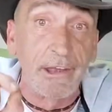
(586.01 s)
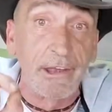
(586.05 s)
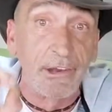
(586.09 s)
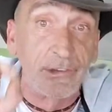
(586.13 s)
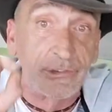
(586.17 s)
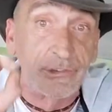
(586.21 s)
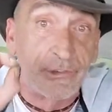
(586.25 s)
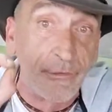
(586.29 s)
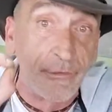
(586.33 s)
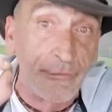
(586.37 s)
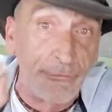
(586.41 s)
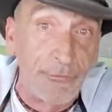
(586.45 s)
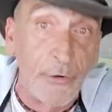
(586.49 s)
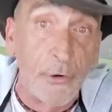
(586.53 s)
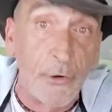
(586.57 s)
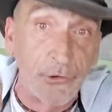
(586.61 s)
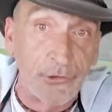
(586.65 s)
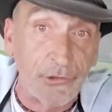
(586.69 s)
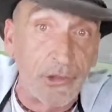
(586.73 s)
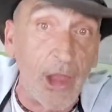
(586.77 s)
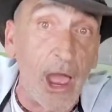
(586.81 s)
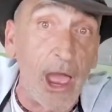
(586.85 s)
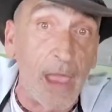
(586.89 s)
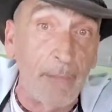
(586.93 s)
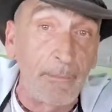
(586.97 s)
is the
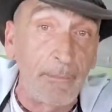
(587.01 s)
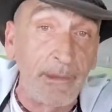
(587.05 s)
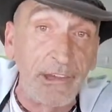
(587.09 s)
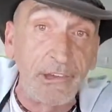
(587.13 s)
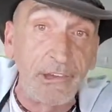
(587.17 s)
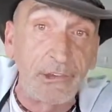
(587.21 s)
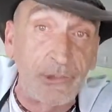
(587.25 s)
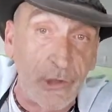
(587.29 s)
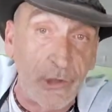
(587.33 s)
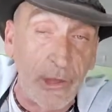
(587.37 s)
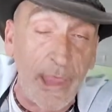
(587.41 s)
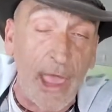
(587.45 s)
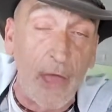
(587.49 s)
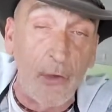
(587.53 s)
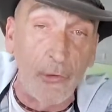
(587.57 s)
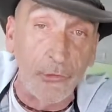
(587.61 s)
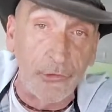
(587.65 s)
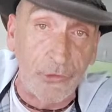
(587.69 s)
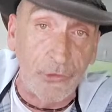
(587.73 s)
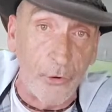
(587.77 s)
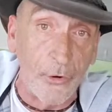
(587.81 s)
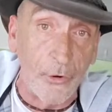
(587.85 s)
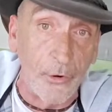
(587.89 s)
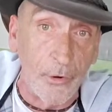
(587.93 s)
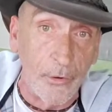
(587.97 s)
first time he
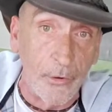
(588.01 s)
tells her,